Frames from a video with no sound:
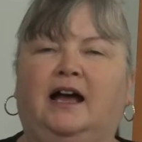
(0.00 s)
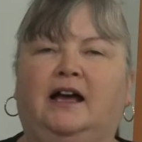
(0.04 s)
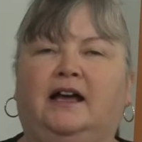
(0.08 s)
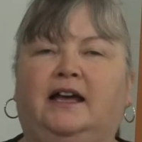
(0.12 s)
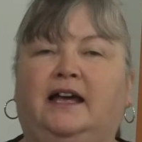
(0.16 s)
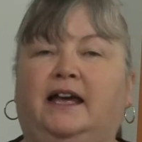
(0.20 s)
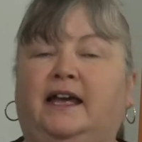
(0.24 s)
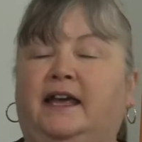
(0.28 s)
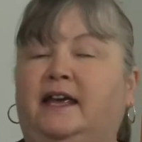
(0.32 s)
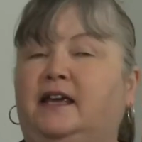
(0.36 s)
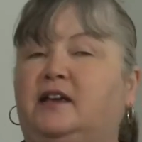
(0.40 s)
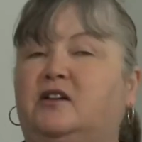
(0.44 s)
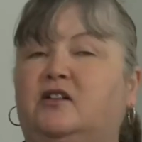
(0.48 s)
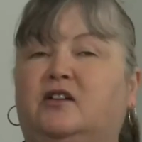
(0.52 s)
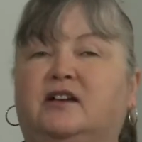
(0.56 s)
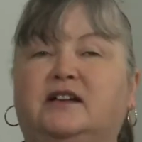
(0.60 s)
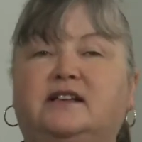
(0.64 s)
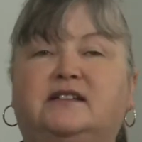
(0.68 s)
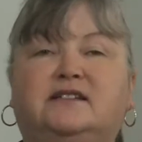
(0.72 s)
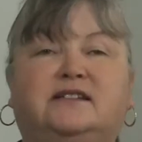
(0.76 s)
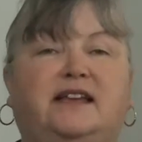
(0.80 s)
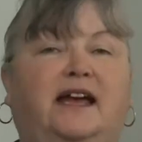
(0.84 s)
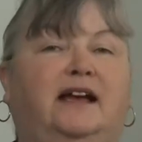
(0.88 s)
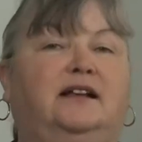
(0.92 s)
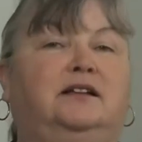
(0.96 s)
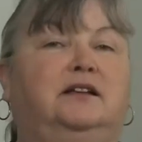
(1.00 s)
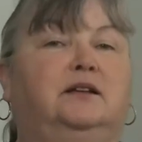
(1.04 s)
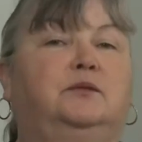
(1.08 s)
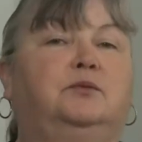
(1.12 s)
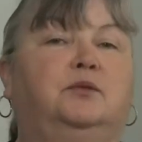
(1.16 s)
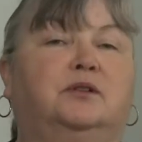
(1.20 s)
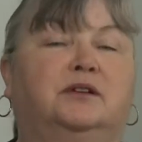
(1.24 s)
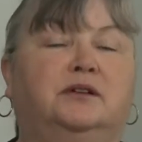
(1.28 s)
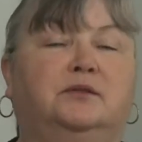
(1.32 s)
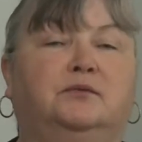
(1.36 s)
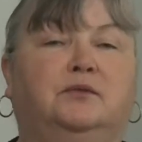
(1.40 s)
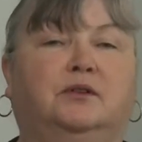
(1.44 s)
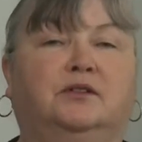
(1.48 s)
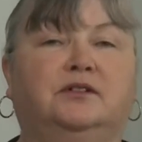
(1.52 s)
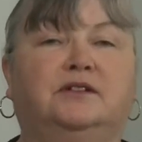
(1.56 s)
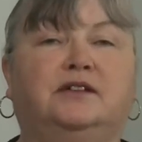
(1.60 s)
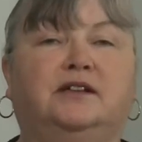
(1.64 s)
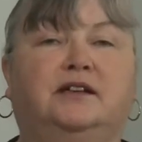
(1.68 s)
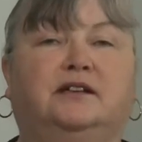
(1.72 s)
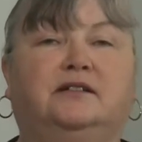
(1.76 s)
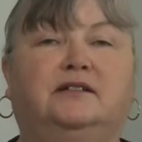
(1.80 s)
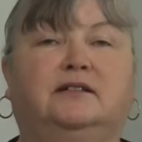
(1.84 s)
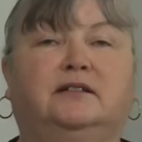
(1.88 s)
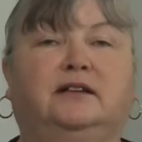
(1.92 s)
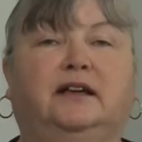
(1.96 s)
He got exactly what he
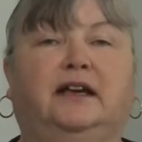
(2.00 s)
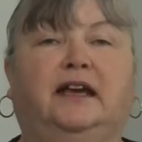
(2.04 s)
wanted.